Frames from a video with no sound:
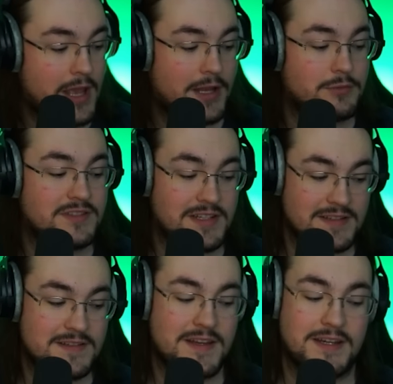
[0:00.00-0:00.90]
and I will see
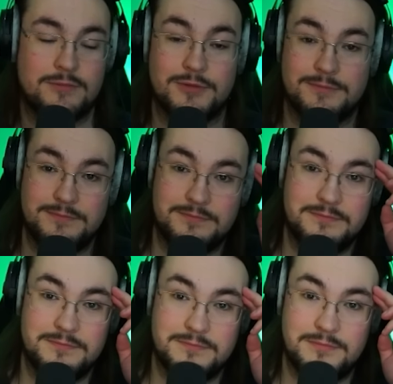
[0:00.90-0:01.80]
you in the next one.
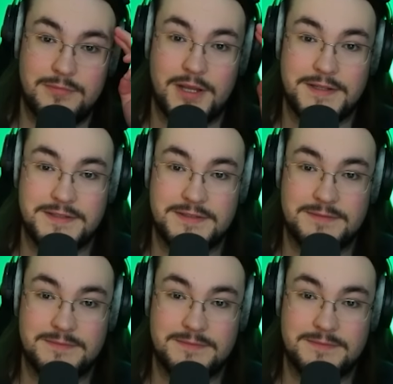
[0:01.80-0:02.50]
Peace.